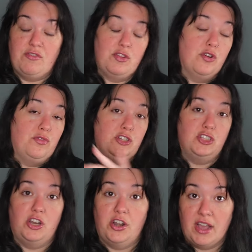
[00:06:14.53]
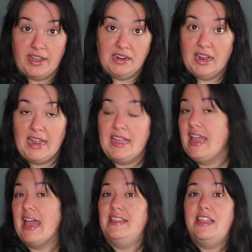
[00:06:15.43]
you know for sure you're not gonna like
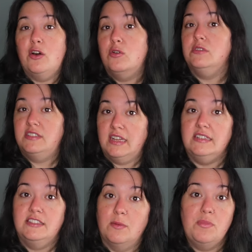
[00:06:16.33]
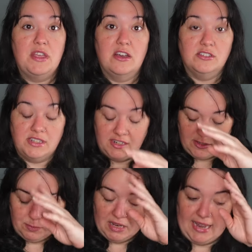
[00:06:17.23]
it and they'll send something else in its
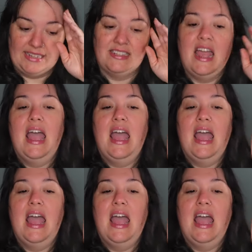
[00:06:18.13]
place.